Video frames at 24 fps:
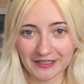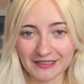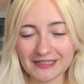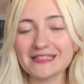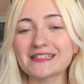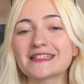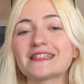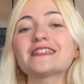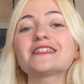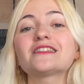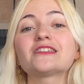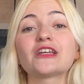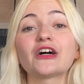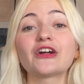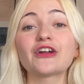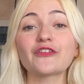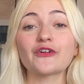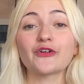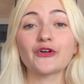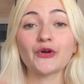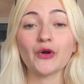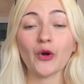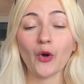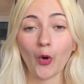She started
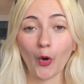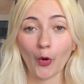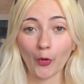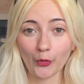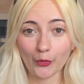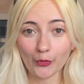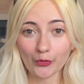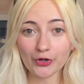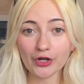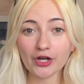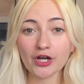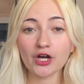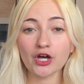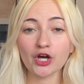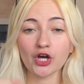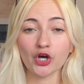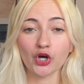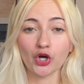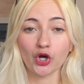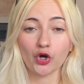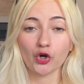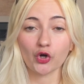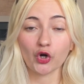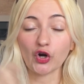her own
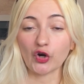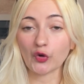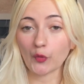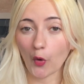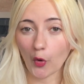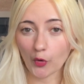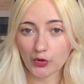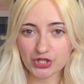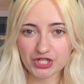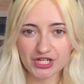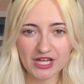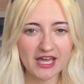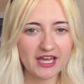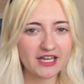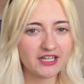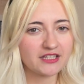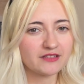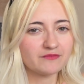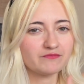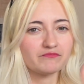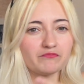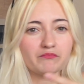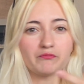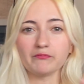crochet
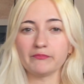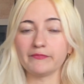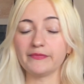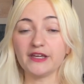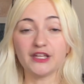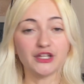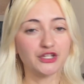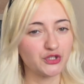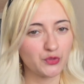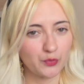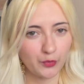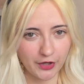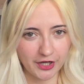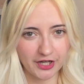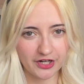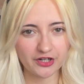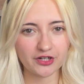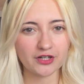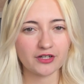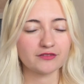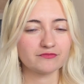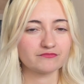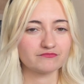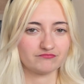beachwear
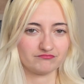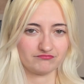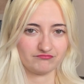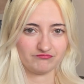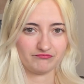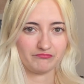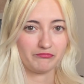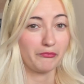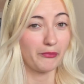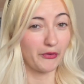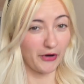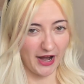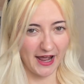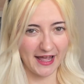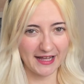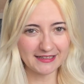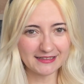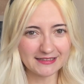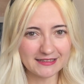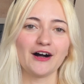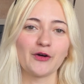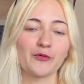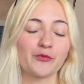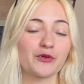brand,
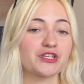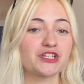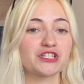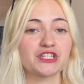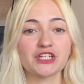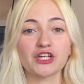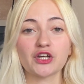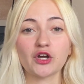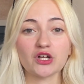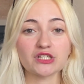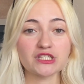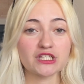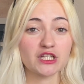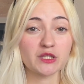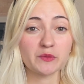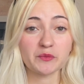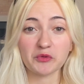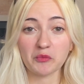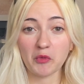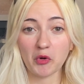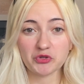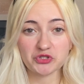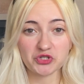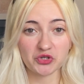which she constantly
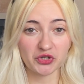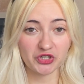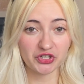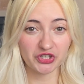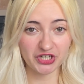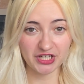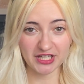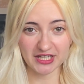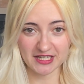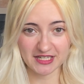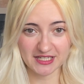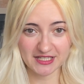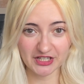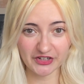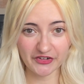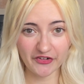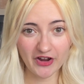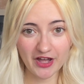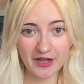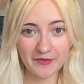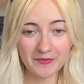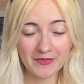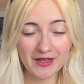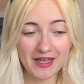promotes on her
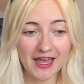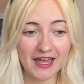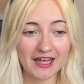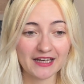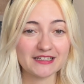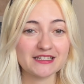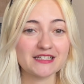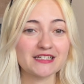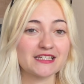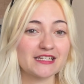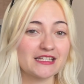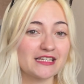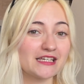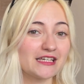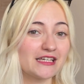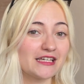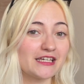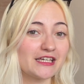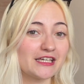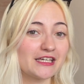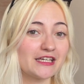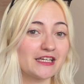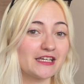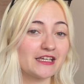Instagram, and
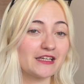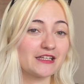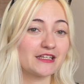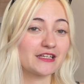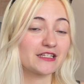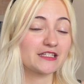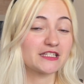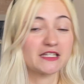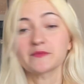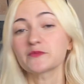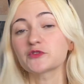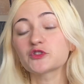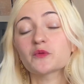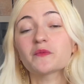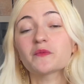she seems to be